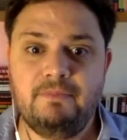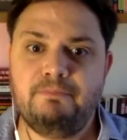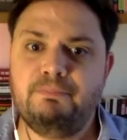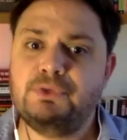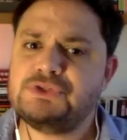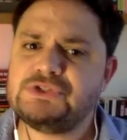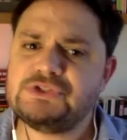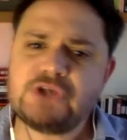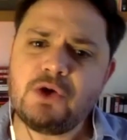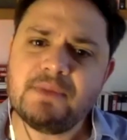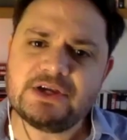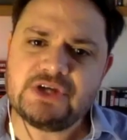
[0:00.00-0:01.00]
put so
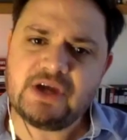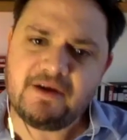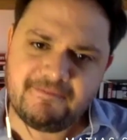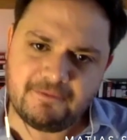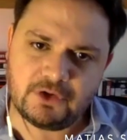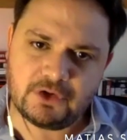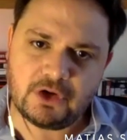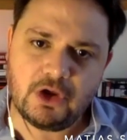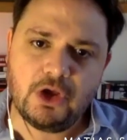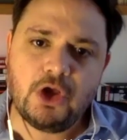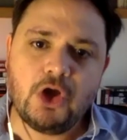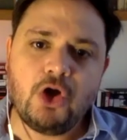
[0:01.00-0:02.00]
much effort
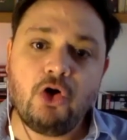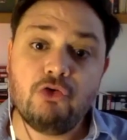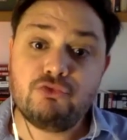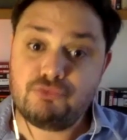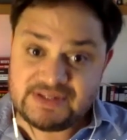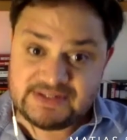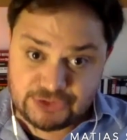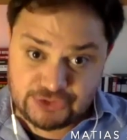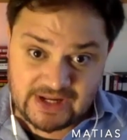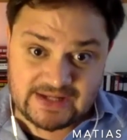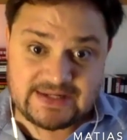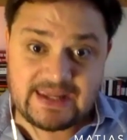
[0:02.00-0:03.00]
on
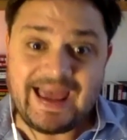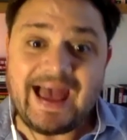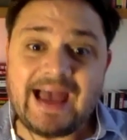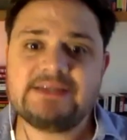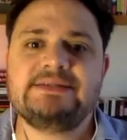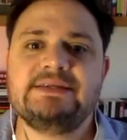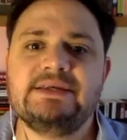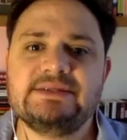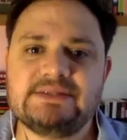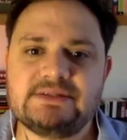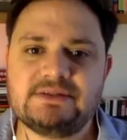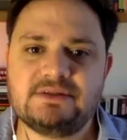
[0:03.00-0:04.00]
restricting
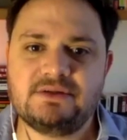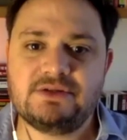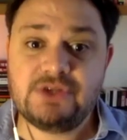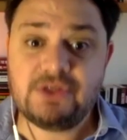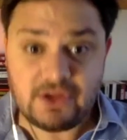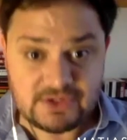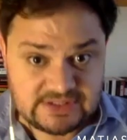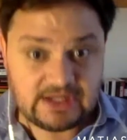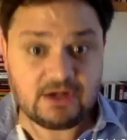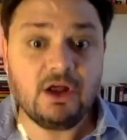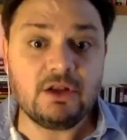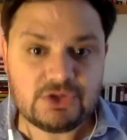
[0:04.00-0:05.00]
access to those
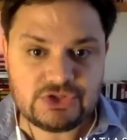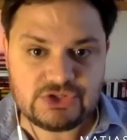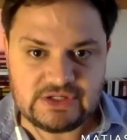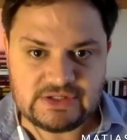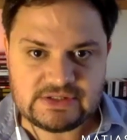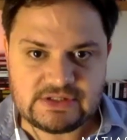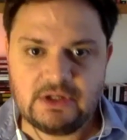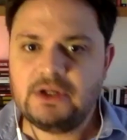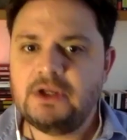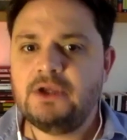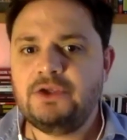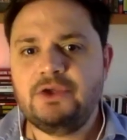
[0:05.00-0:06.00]
technologies,
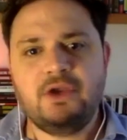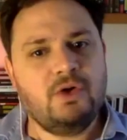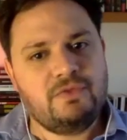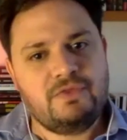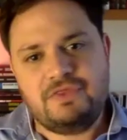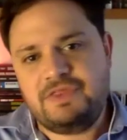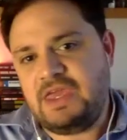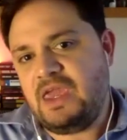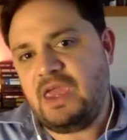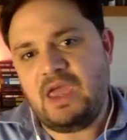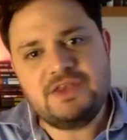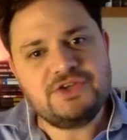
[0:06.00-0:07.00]
you know,
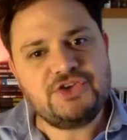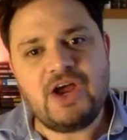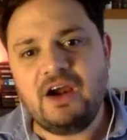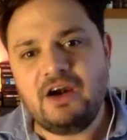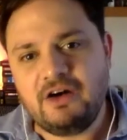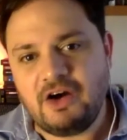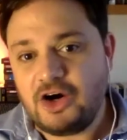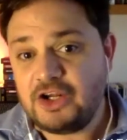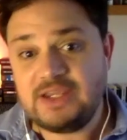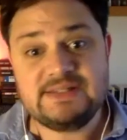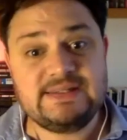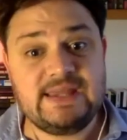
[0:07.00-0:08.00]
the entire
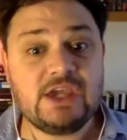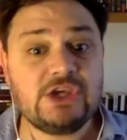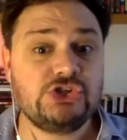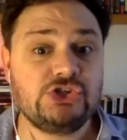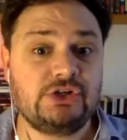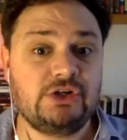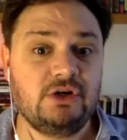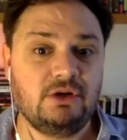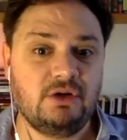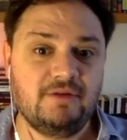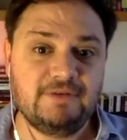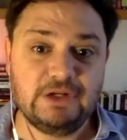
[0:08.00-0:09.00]
architecture
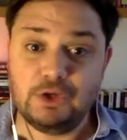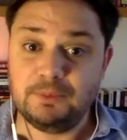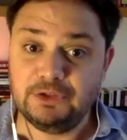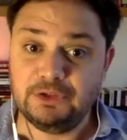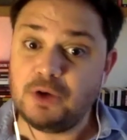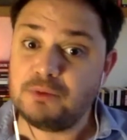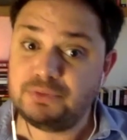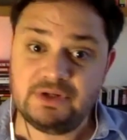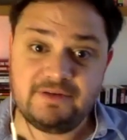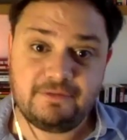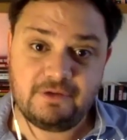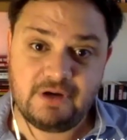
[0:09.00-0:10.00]
of global
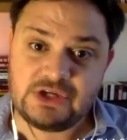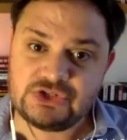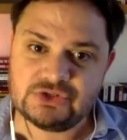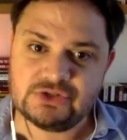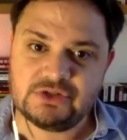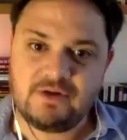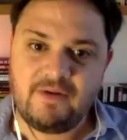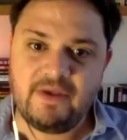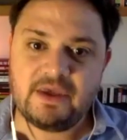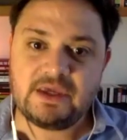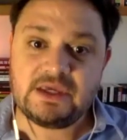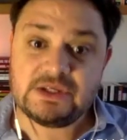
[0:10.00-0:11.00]
non-proliferation
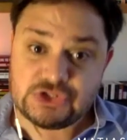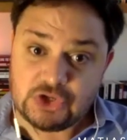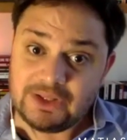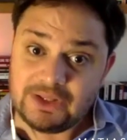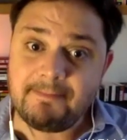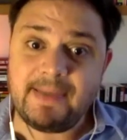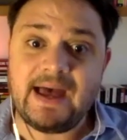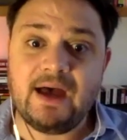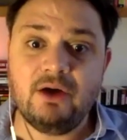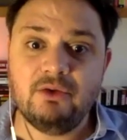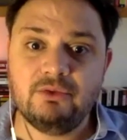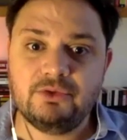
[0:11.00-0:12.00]
is all
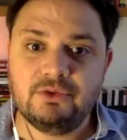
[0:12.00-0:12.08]
about